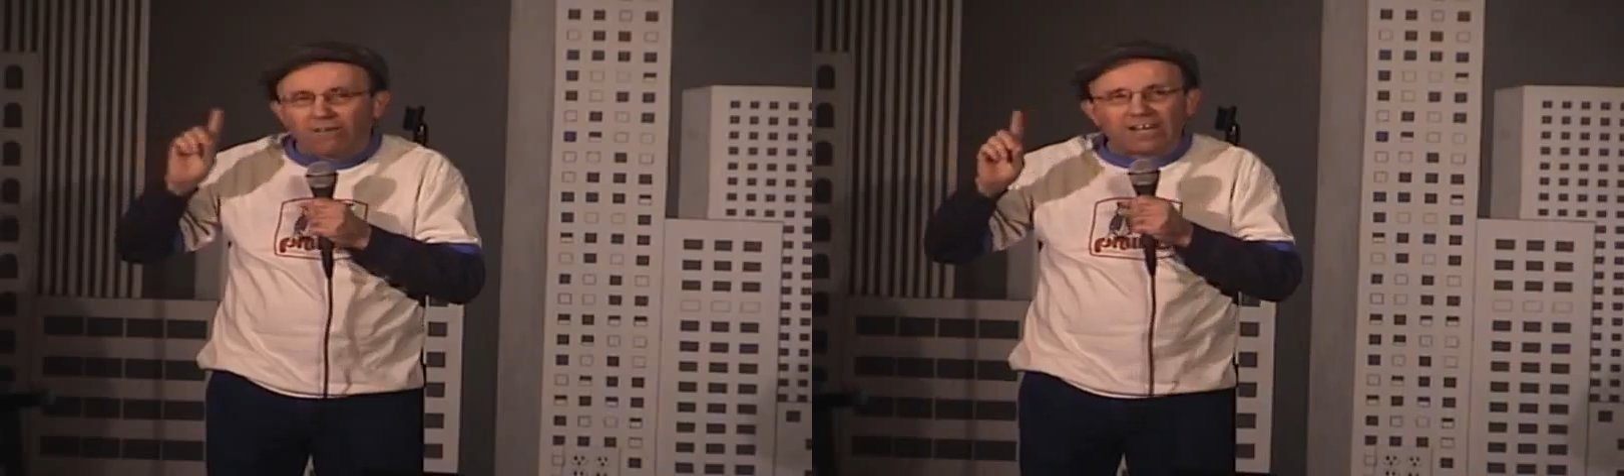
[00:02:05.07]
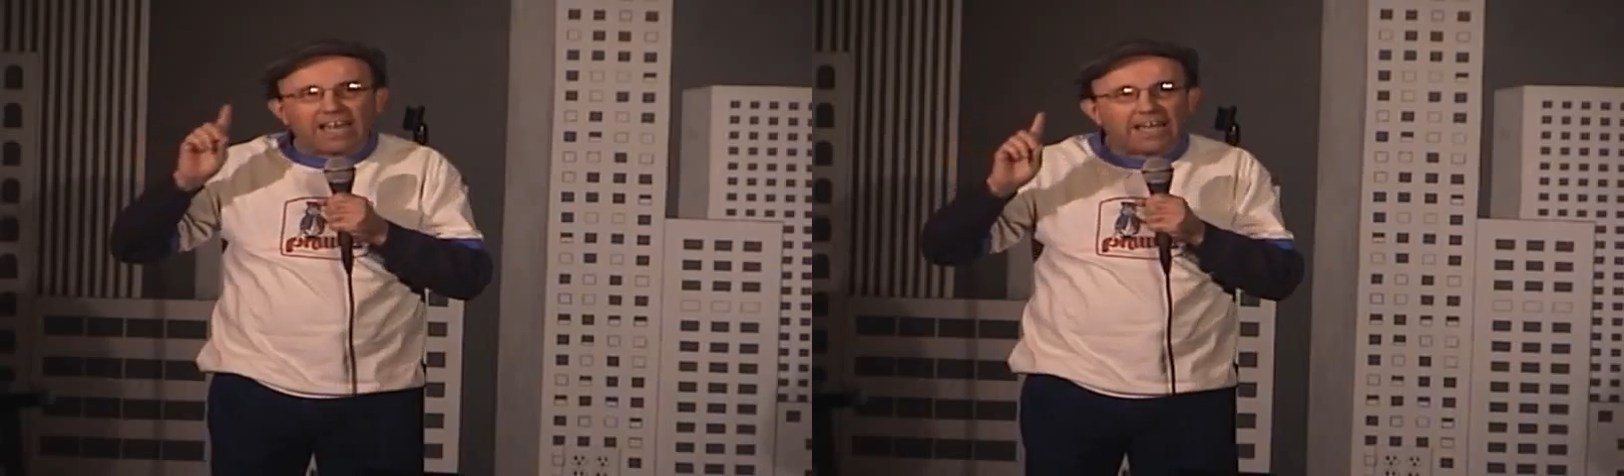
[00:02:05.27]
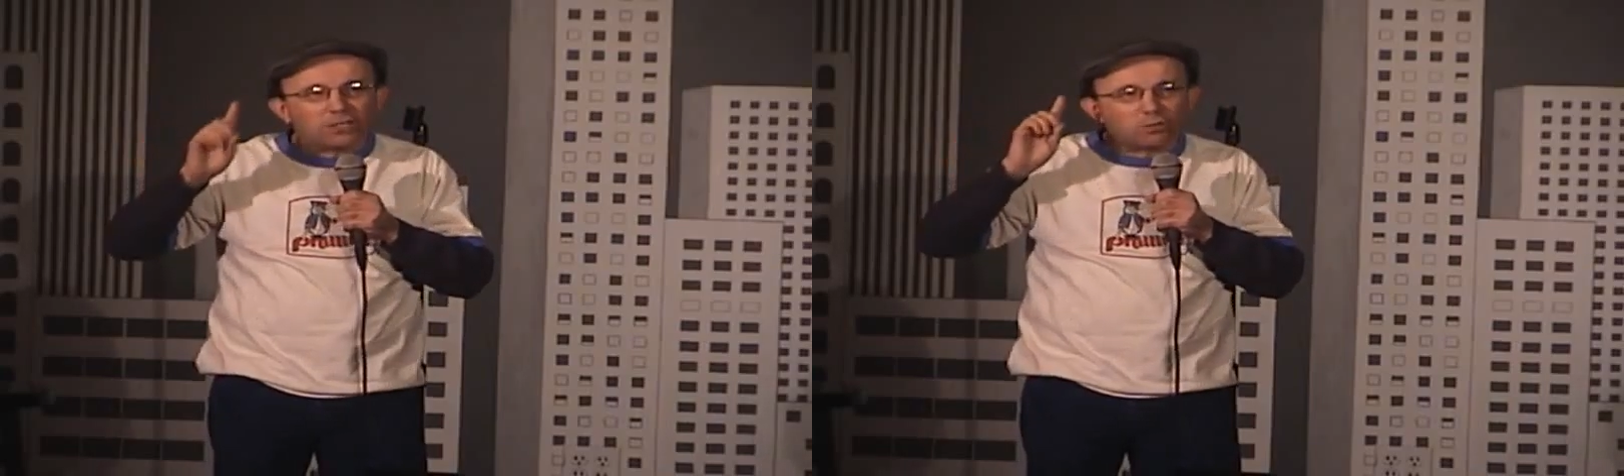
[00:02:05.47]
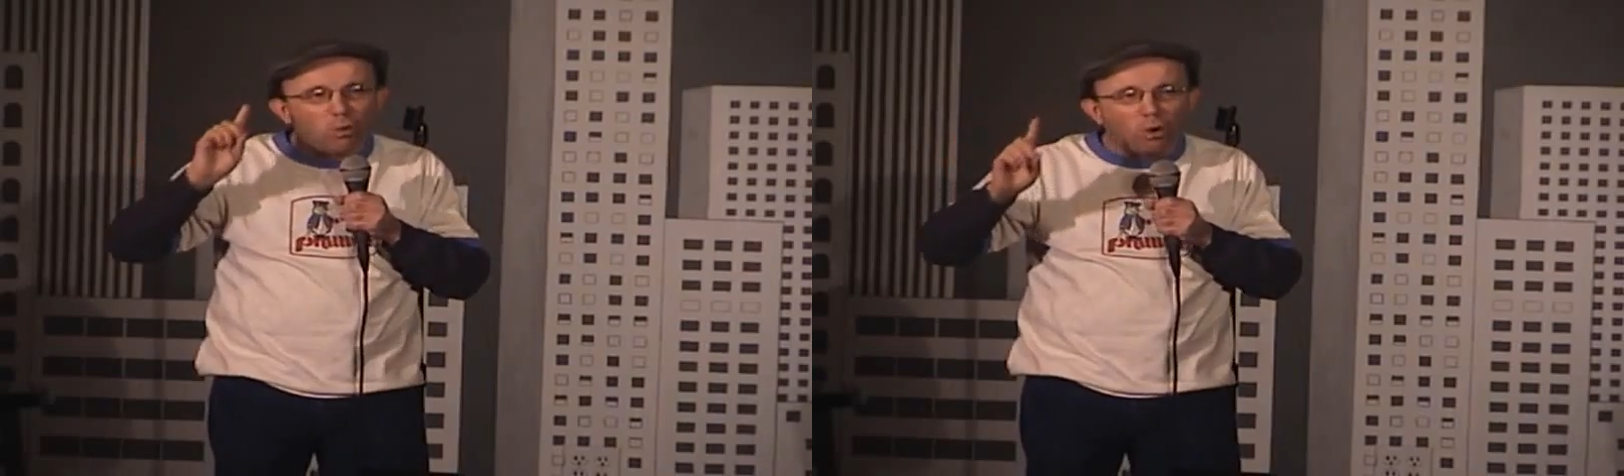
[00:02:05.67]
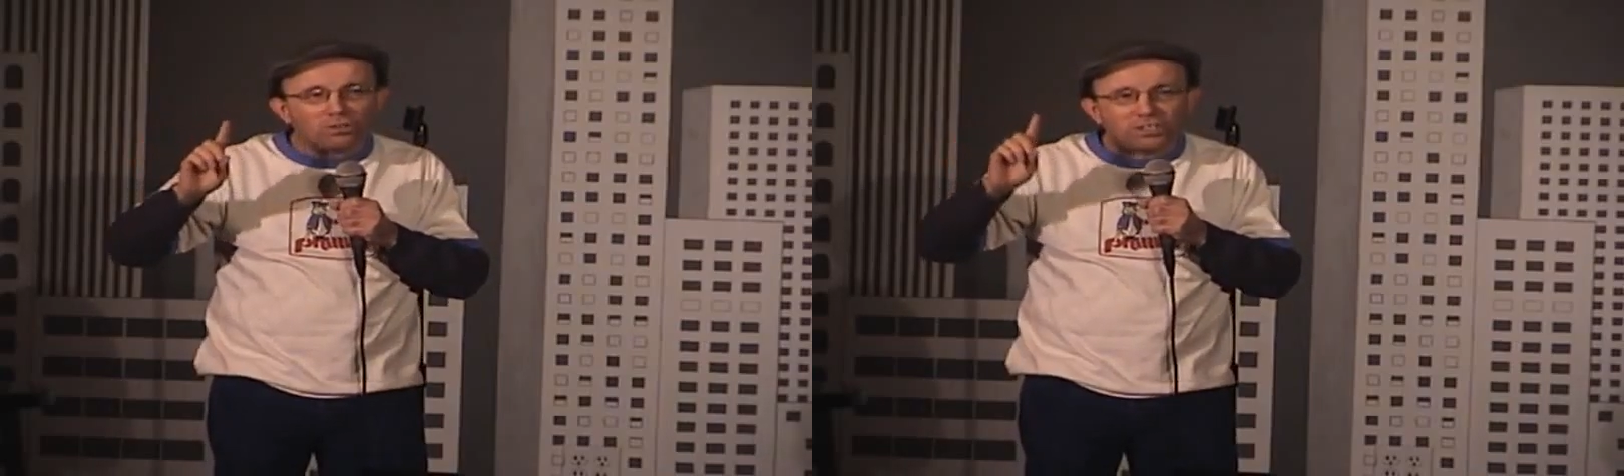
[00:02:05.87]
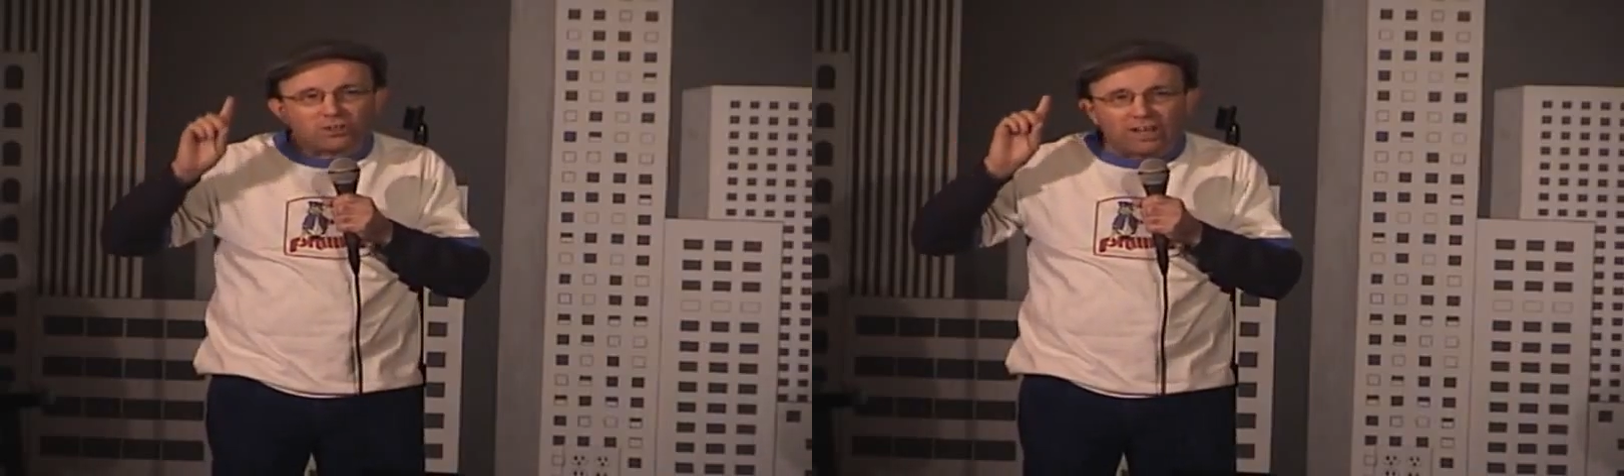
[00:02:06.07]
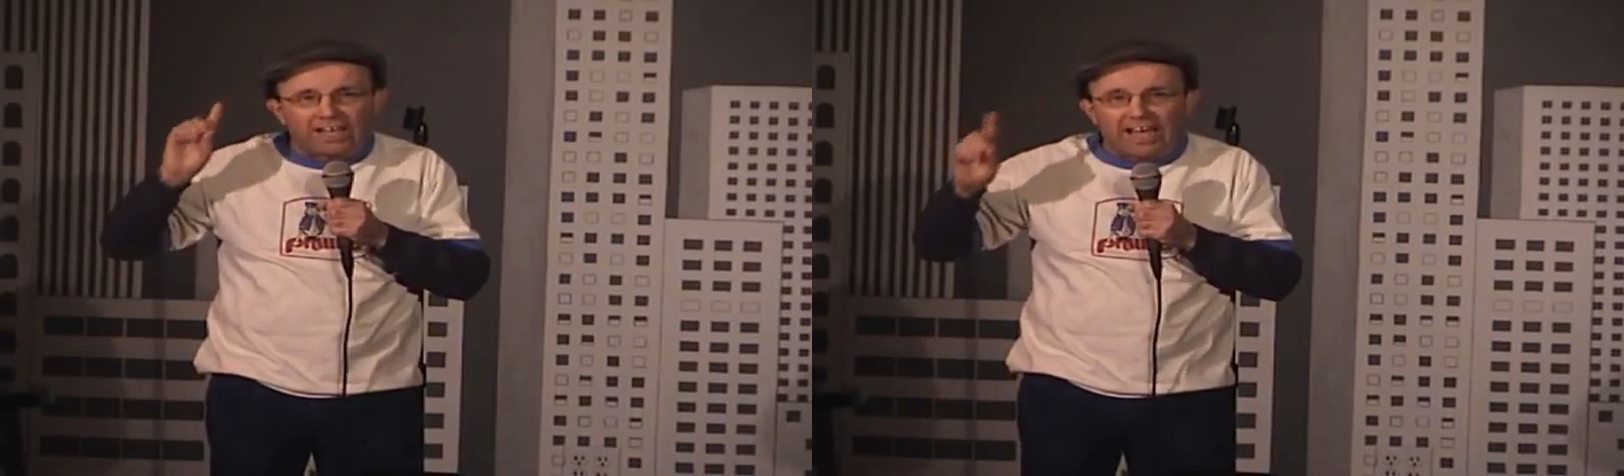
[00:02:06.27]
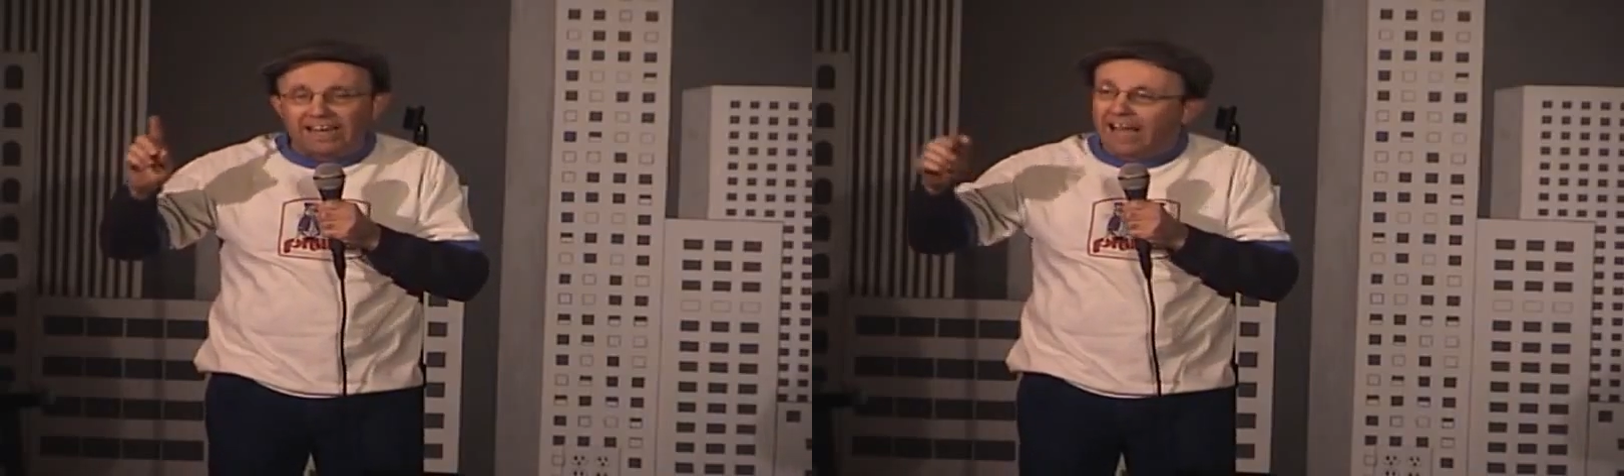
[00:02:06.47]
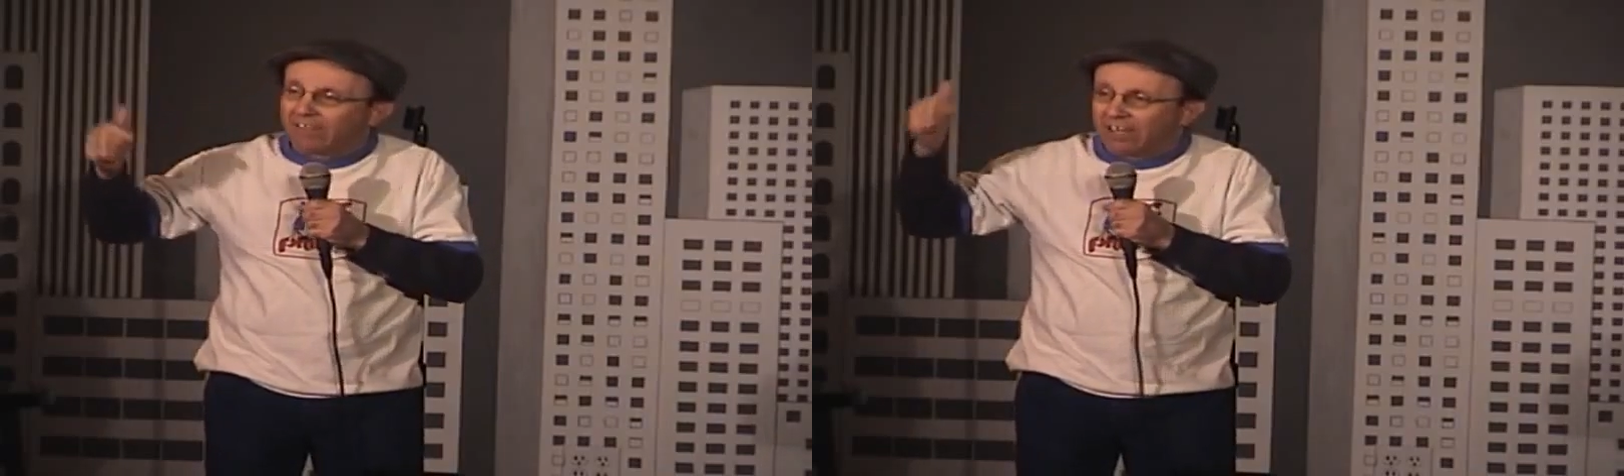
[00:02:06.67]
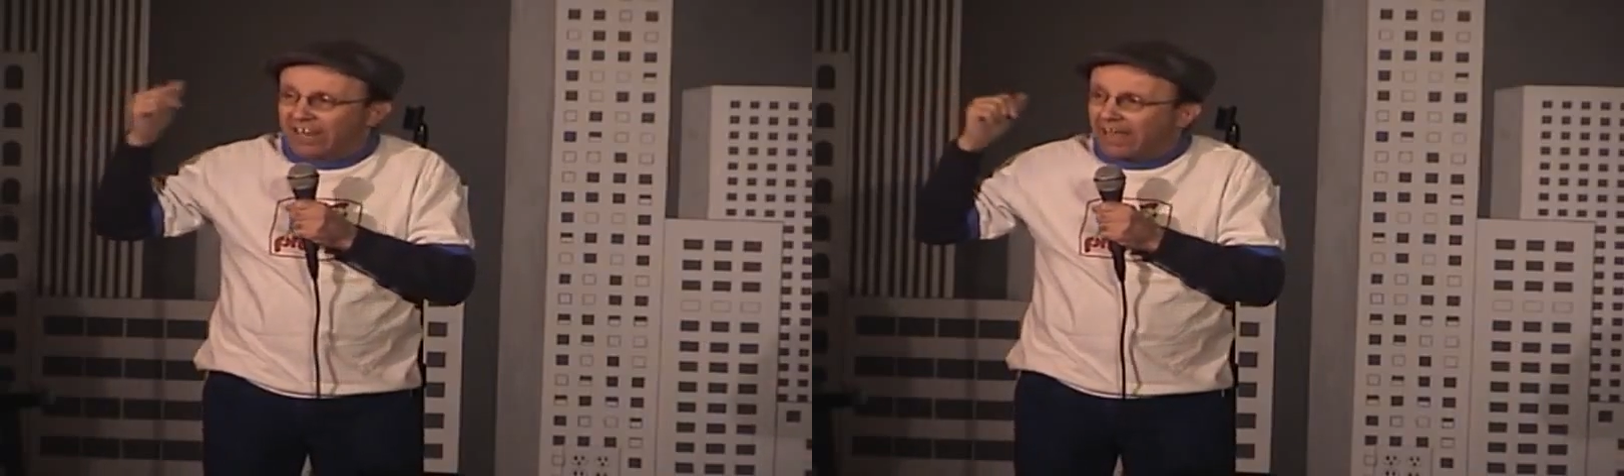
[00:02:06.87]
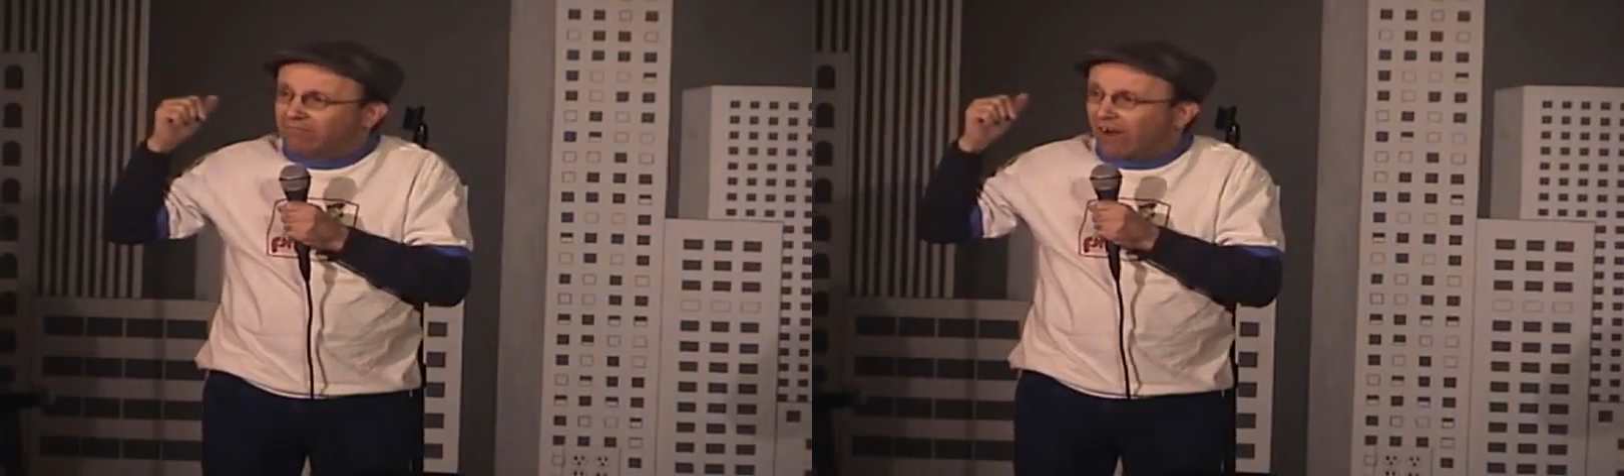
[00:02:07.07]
Hurricane Schwartz is going to get now that Dave